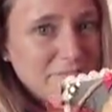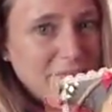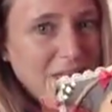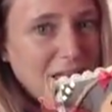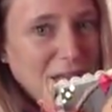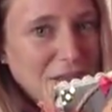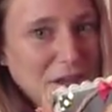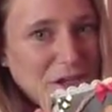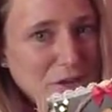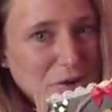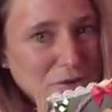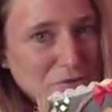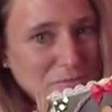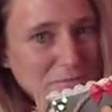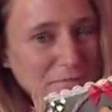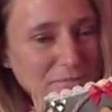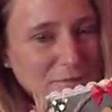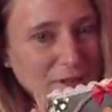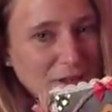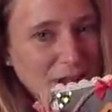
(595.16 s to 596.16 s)
thank you.
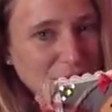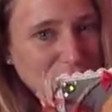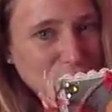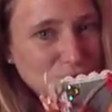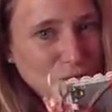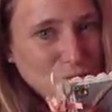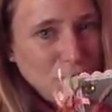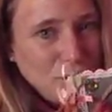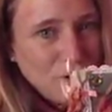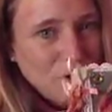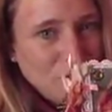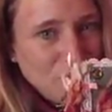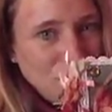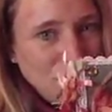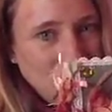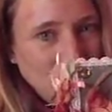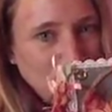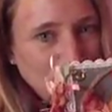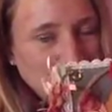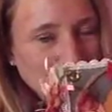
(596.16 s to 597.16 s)
It is
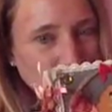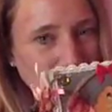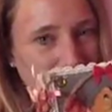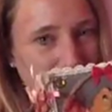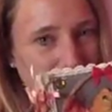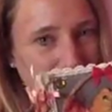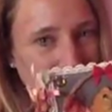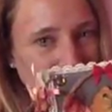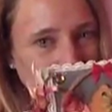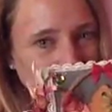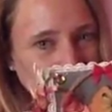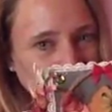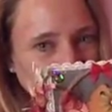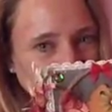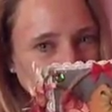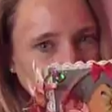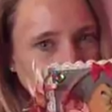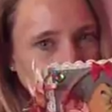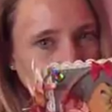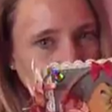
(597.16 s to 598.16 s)
wonderful. I love
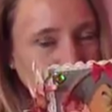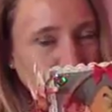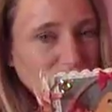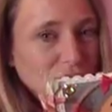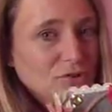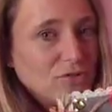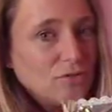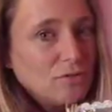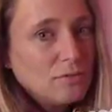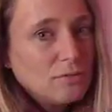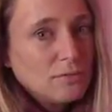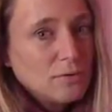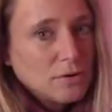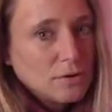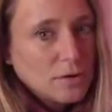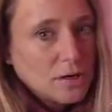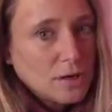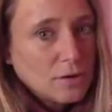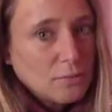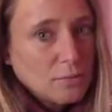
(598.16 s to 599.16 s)
it. You do
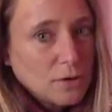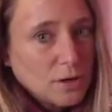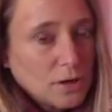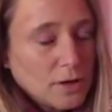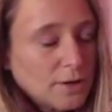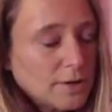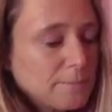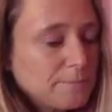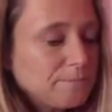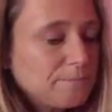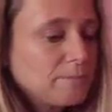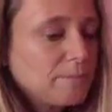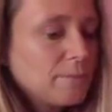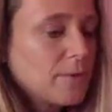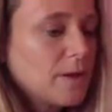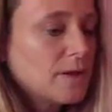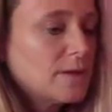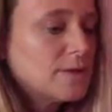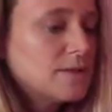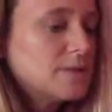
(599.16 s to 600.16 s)
good work.
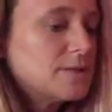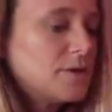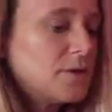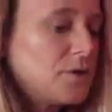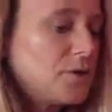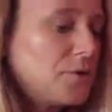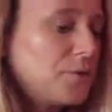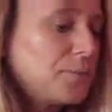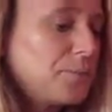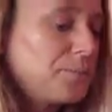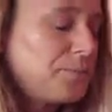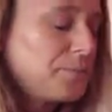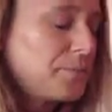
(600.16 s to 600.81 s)
So,